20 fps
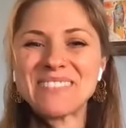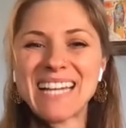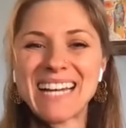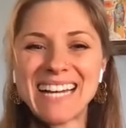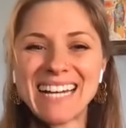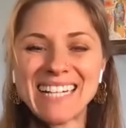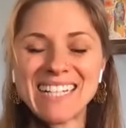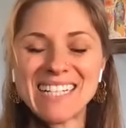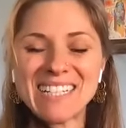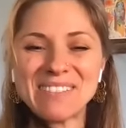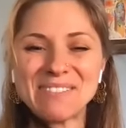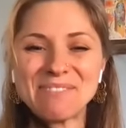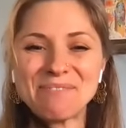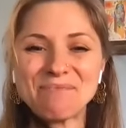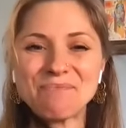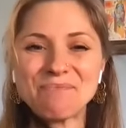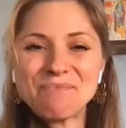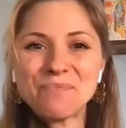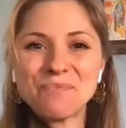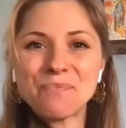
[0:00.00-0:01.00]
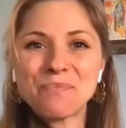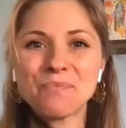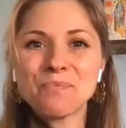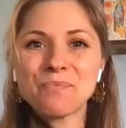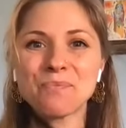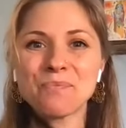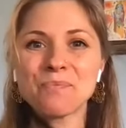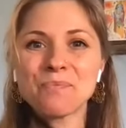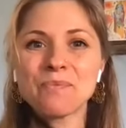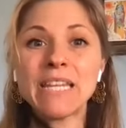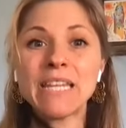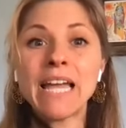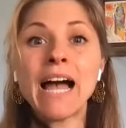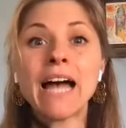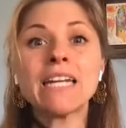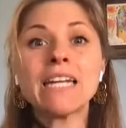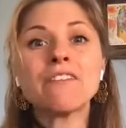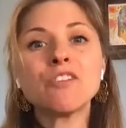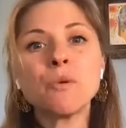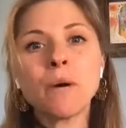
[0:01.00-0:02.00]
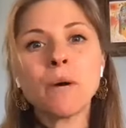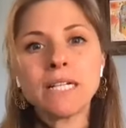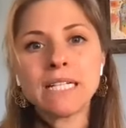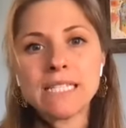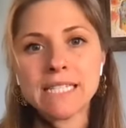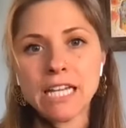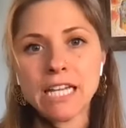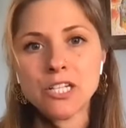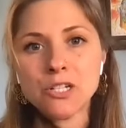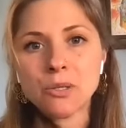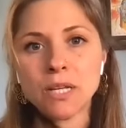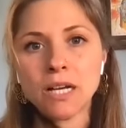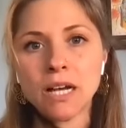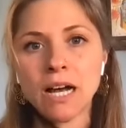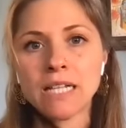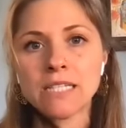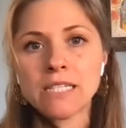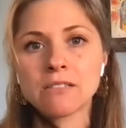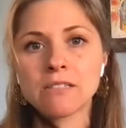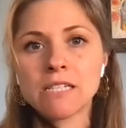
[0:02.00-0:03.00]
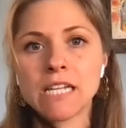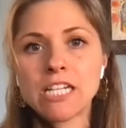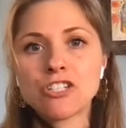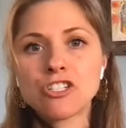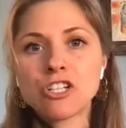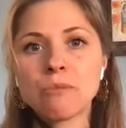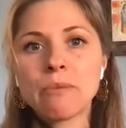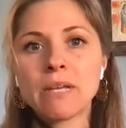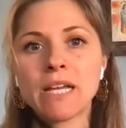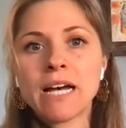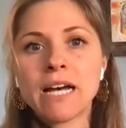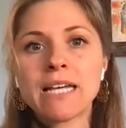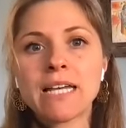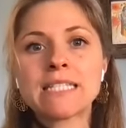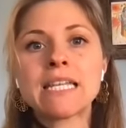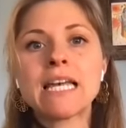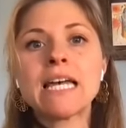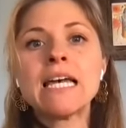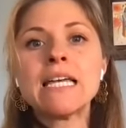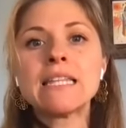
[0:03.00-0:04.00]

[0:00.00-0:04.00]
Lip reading: Yeah, and if you want to schedule a consultation because